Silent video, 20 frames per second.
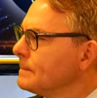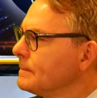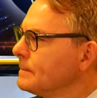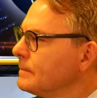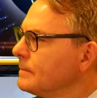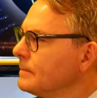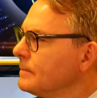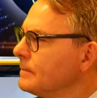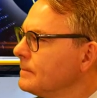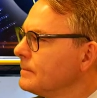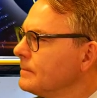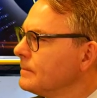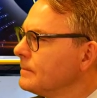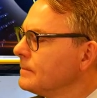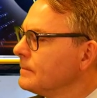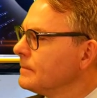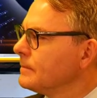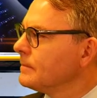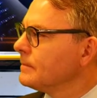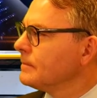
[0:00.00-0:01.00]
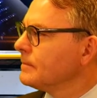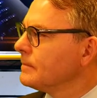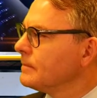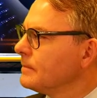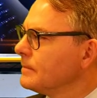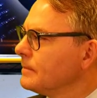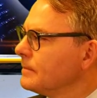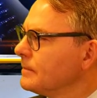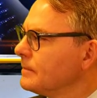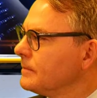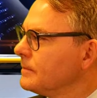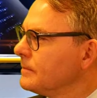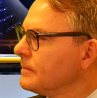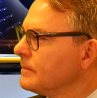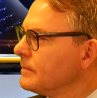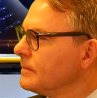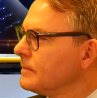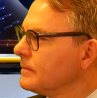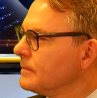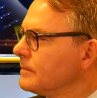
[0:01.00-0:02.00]

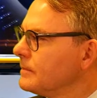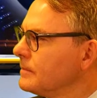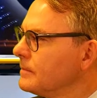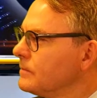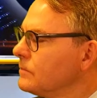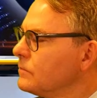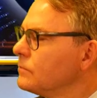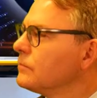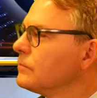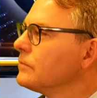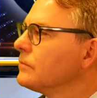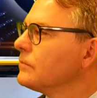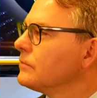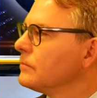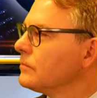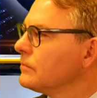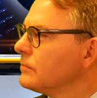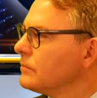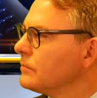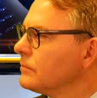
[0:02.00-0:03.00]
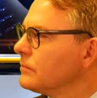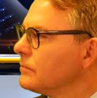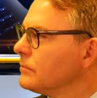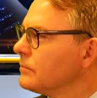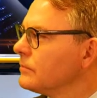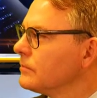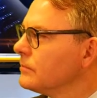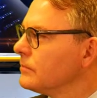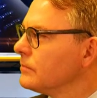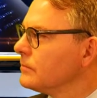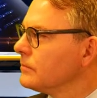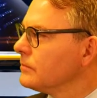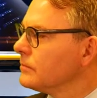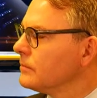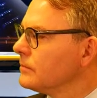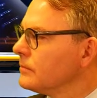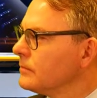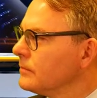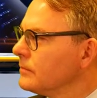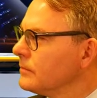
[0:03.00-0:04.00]

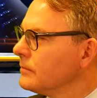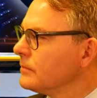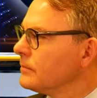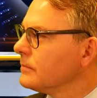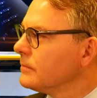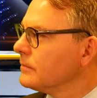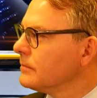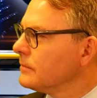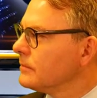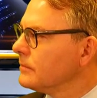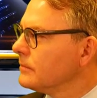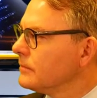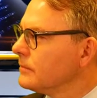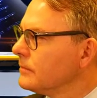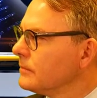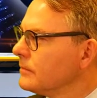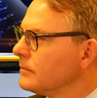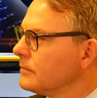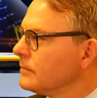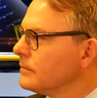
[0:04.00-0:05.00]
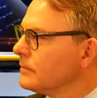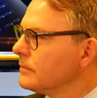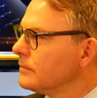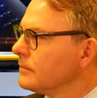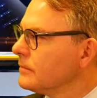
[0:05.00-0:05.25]
This person isn't speaking.